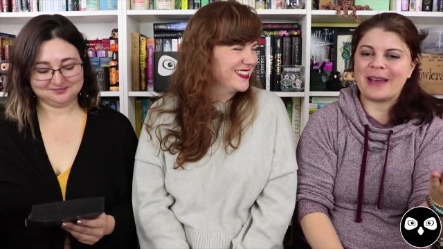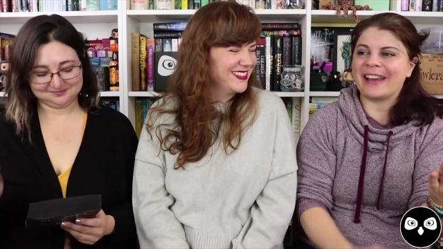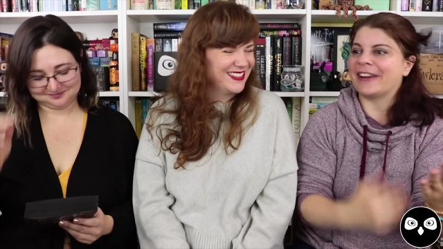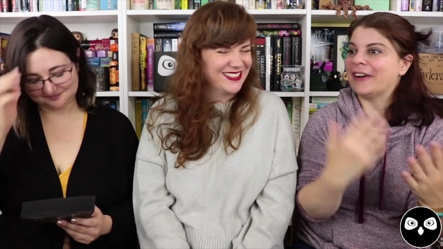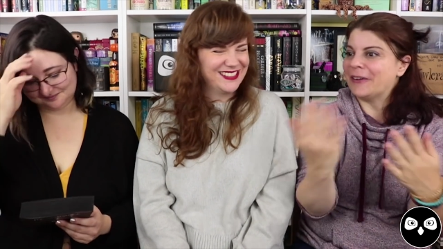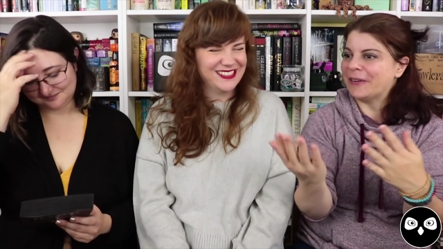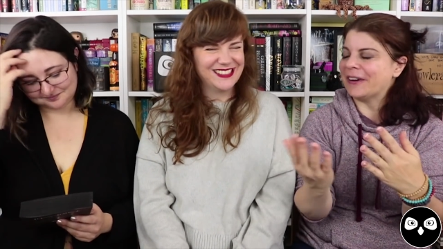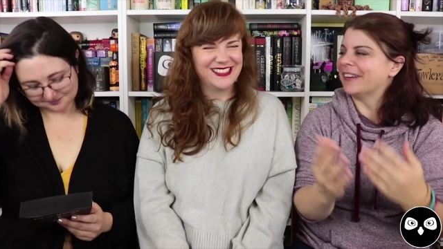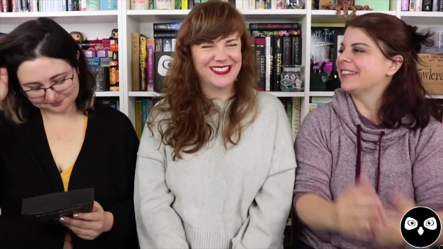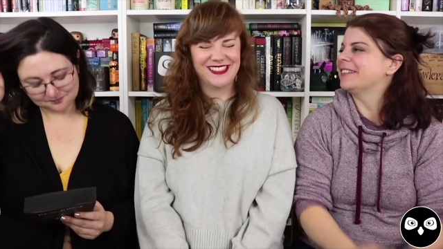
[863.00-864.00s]
Speaker 1: manga
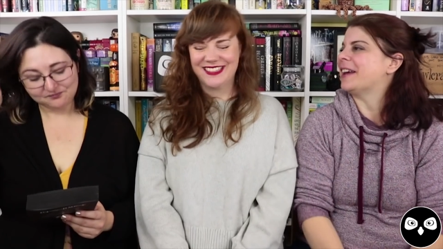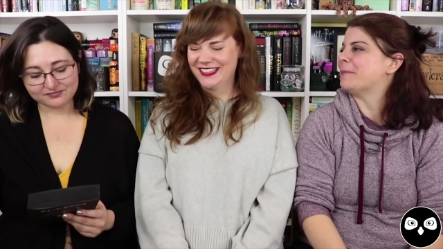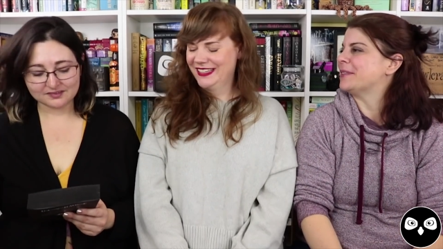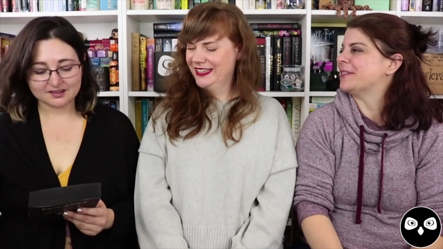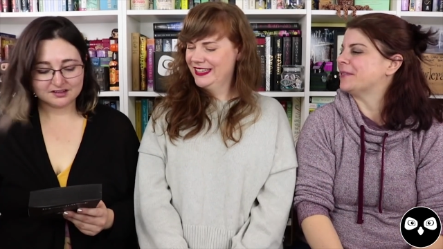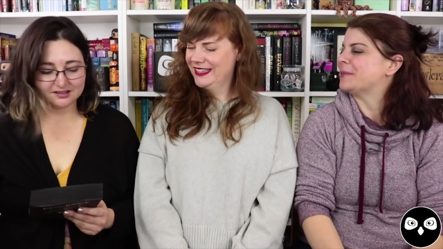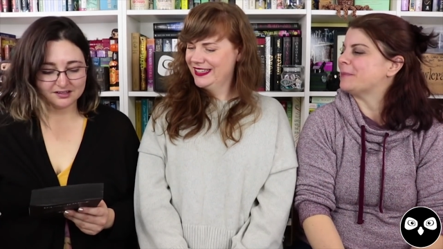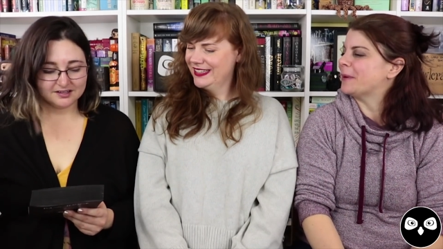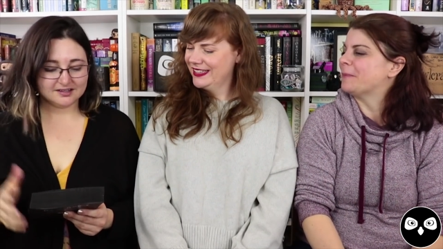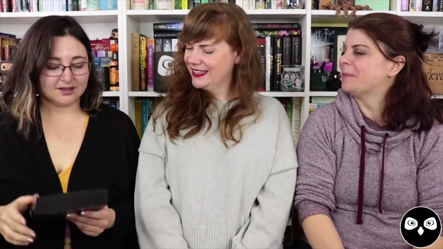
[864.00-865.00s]
or episodes.
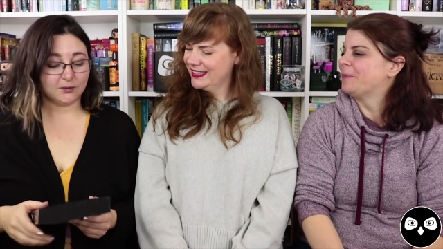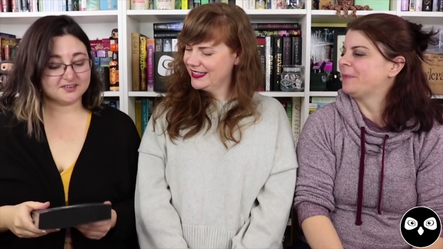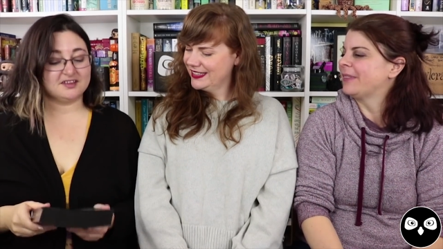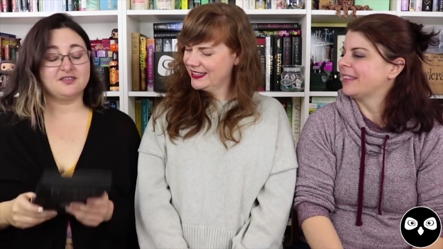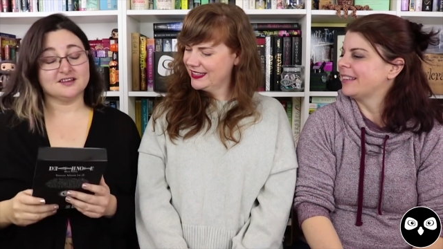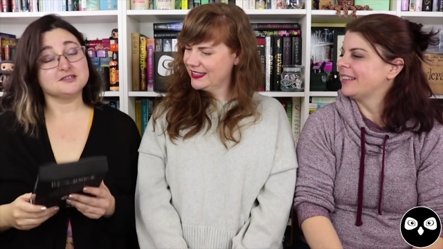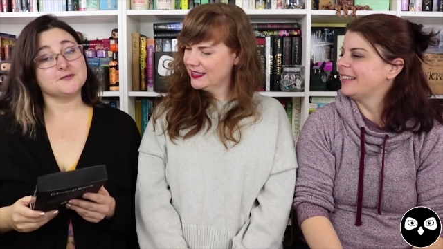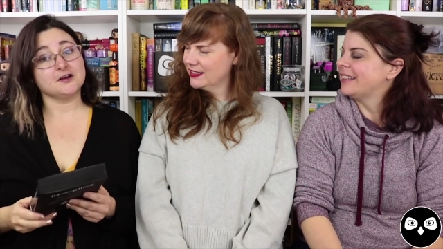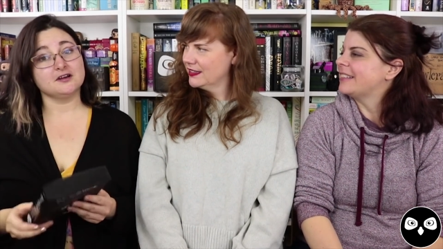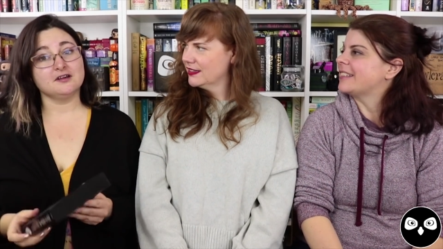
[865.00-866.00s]
But
Speaker 2: we'll say, thus
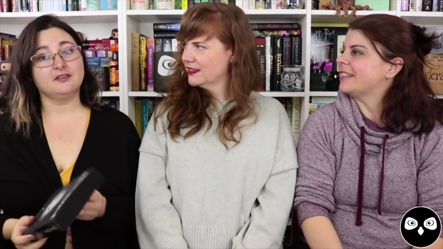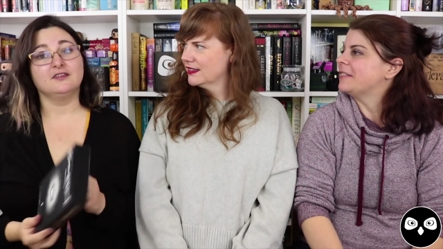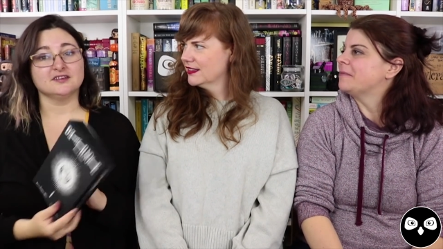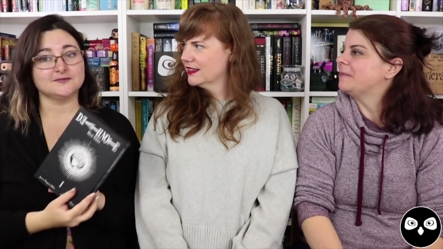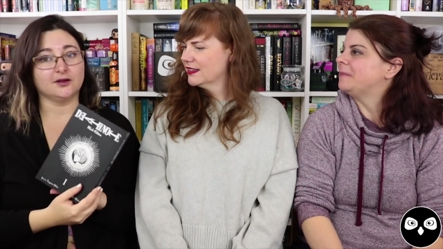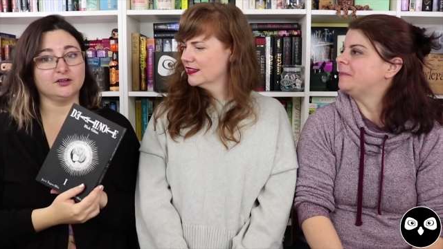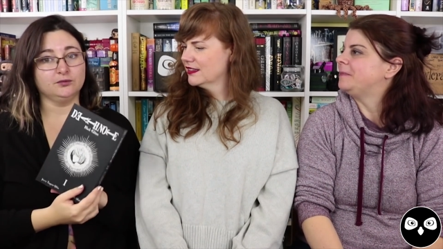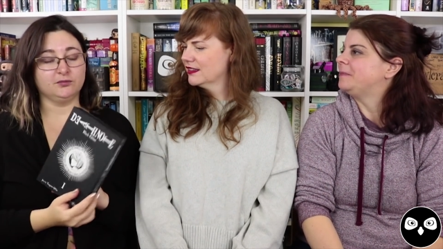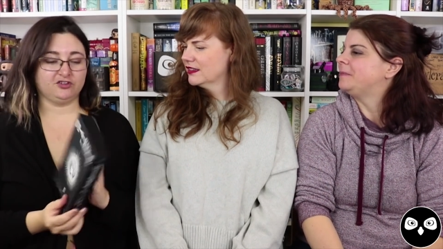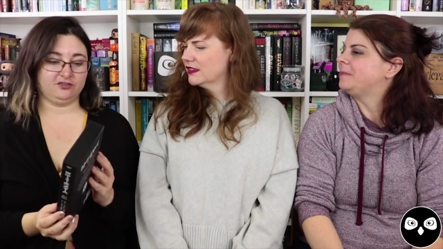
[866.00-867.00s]
far, this
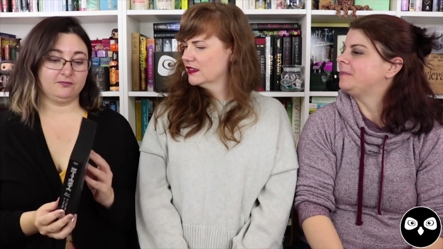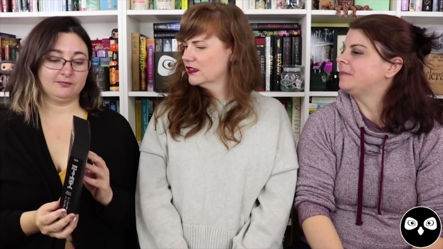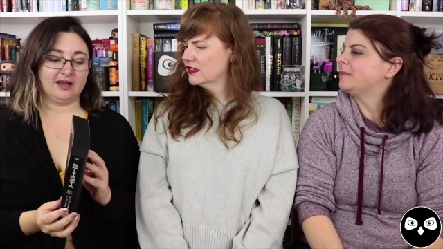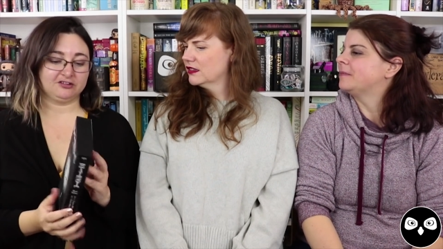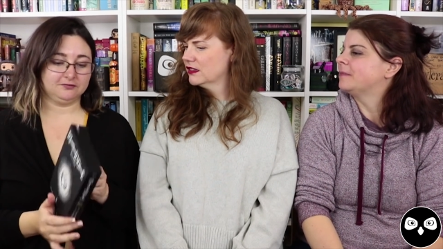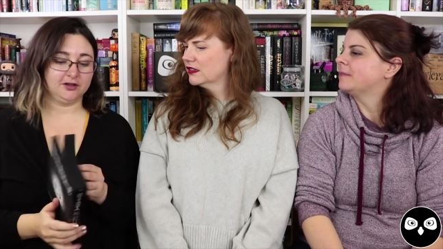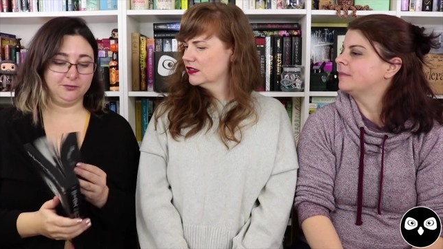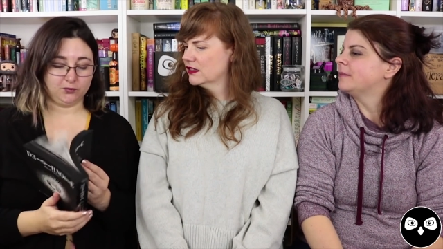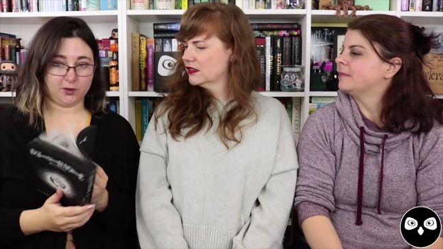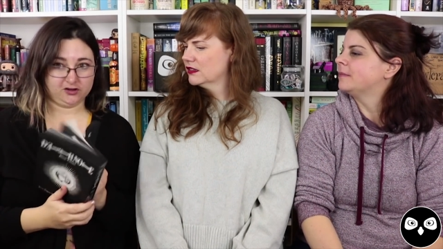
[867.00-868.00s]
volume, which is actually
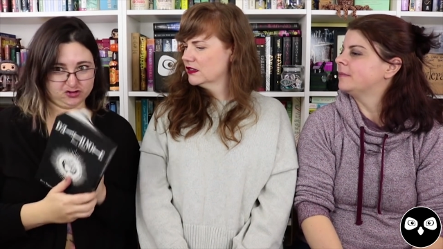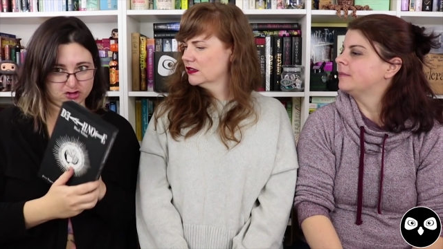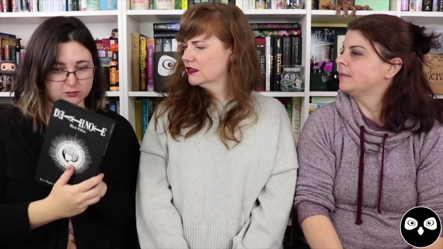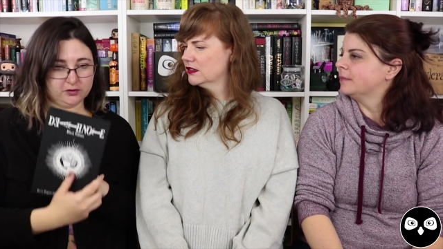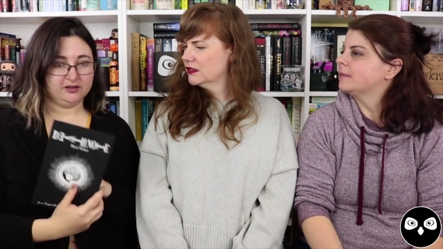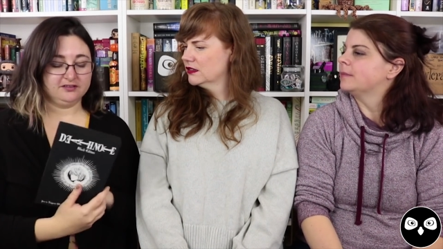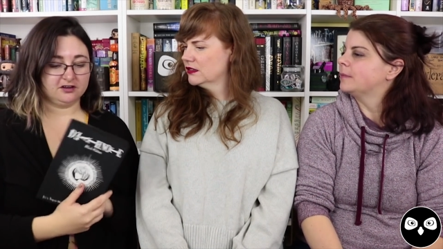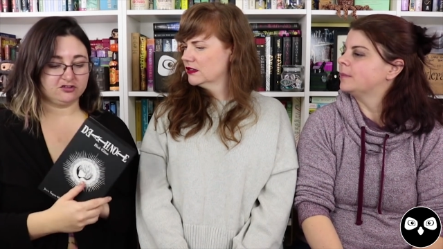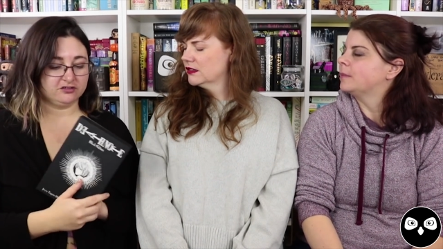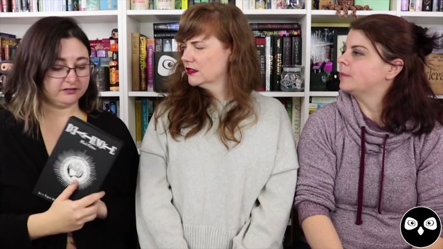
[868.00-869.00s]
volumes one and two in these
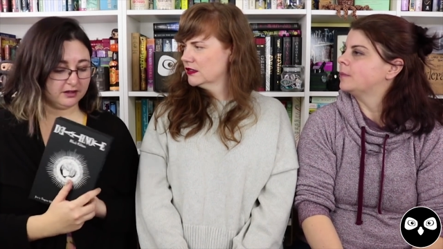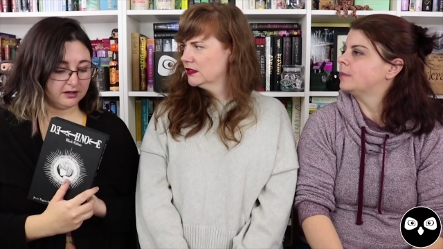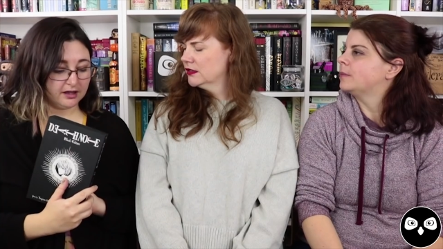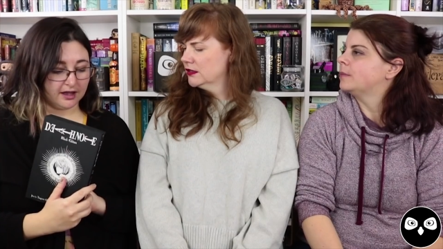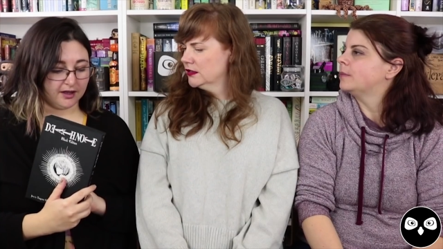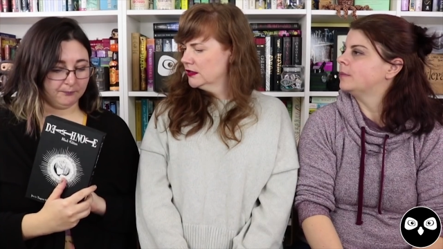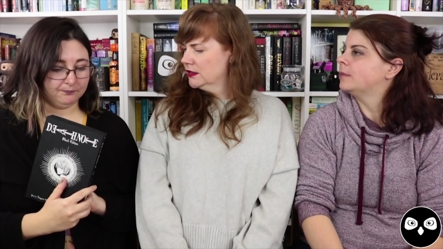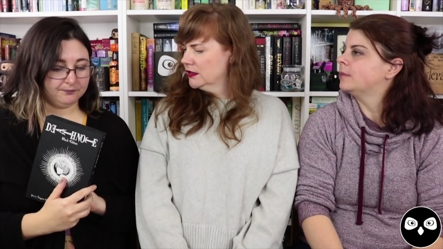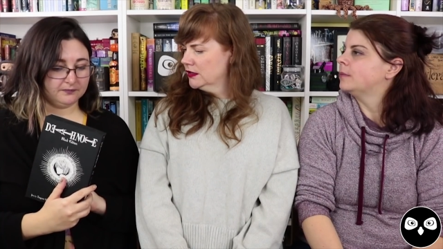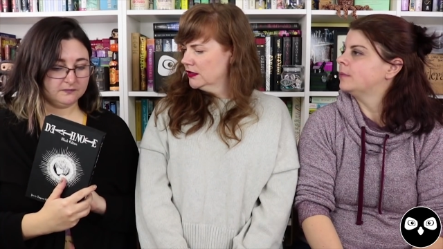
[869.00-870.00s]
editions, um,
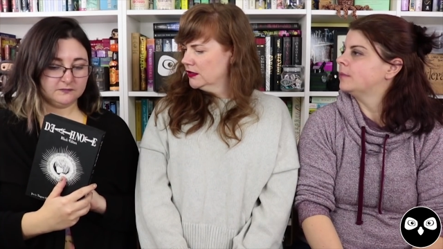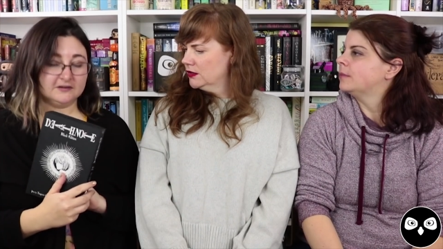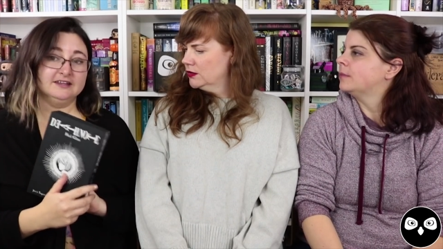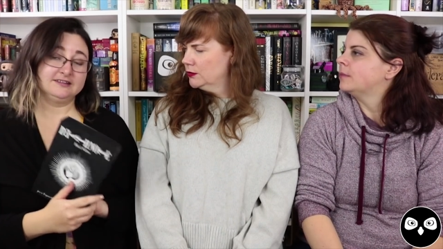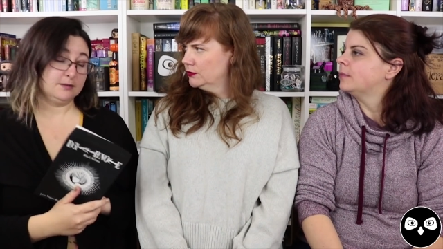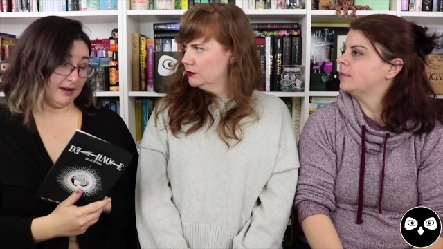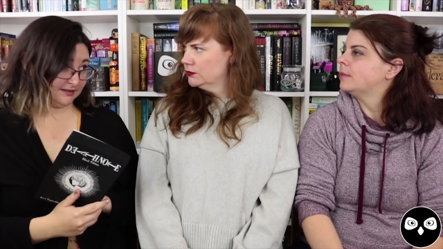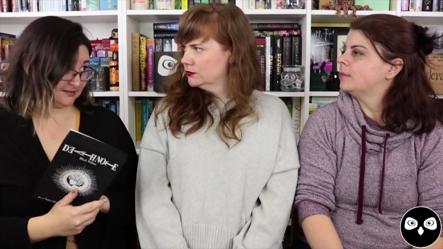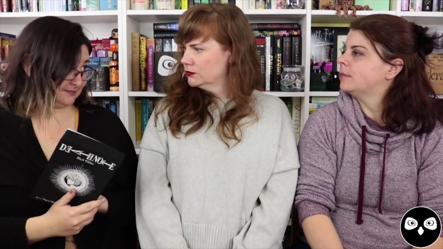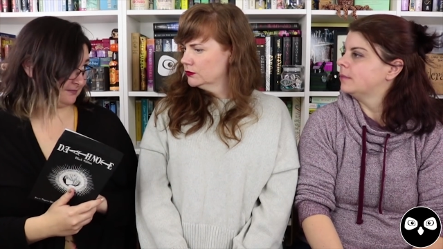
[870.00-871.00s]
is the best.